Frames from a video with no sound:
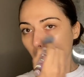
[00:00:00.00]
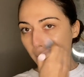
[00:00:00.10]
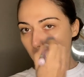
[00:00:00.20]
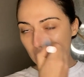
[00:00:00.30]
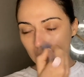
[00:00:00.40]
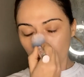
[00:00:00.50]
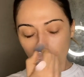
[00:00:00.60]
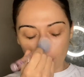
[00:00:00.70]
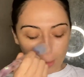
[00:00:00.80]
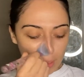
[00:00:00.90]
I just go
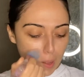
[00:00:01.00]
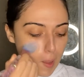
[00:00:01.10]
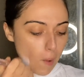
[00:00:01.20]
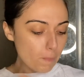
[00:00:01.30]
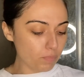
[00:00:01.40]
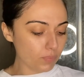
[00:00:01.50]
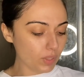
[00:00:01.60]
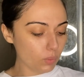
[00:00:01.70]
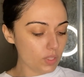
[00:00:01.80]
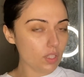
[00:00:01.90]
like that.
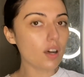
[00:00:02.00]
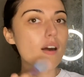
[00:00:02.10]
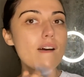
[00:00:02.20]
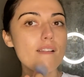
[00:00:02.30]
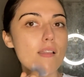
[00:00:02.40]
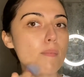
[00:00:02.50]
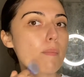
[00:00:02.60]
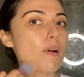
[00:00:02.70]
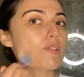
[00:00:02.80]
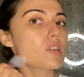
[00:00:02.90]
What's awesome
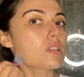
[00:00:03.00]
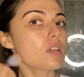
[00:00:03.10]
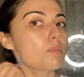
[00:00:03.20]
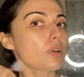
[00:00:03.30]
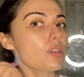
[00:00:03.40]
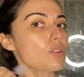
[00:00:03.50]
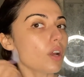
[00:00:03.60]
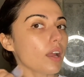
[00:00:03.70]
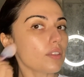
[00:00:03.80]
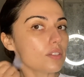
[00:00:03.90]
about tinted
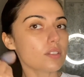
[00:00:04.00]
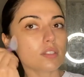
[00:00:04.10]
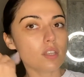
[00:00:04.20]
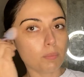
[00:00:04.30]
moisturizers,